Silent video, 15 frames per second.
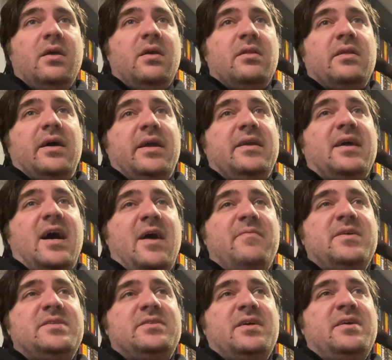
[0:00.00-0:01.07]
Like,
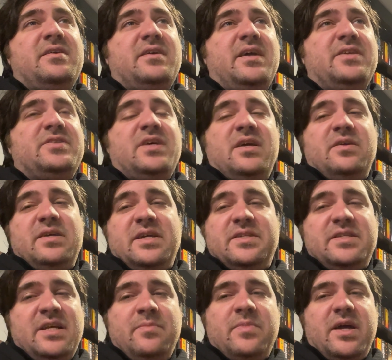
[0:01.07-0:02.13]
obviously, it
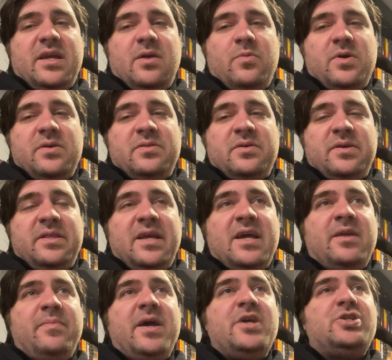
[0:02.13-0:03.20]
seemed like the
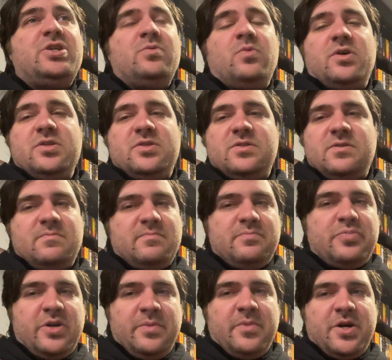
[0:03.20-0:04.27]
animation was
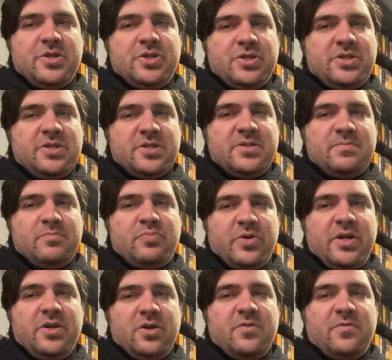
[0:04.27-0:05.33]
pretty much just
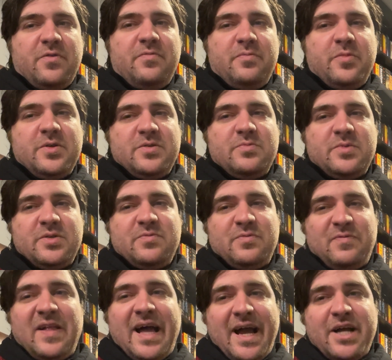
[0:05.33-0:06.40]
pretty good for was
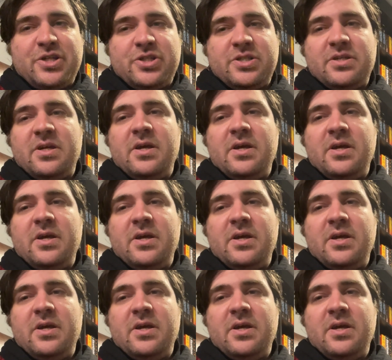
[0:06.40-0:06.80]
Flash.